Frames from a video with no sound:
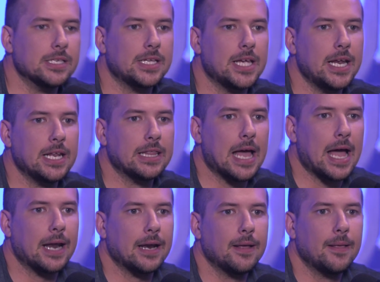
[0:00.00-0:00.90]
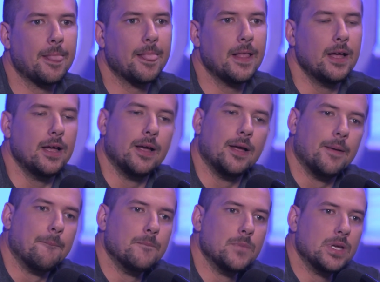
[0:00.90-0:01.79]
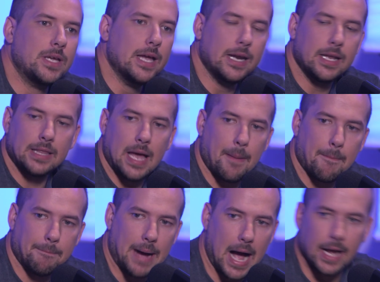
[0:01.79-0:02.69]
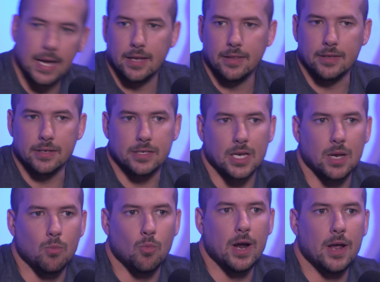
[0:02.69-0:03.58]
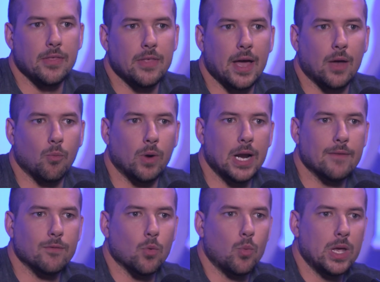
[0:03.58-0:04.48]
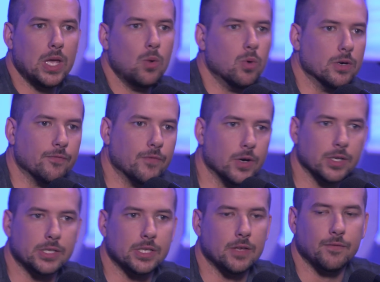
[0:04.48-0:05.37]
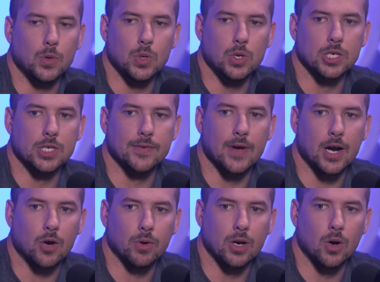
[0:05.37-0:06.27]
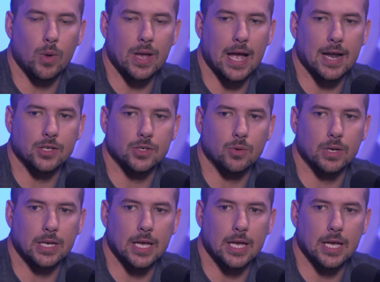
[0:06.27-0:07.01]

is getting that, getting that buy-in the same way that whenever we were first in the few years of our career, we had to sort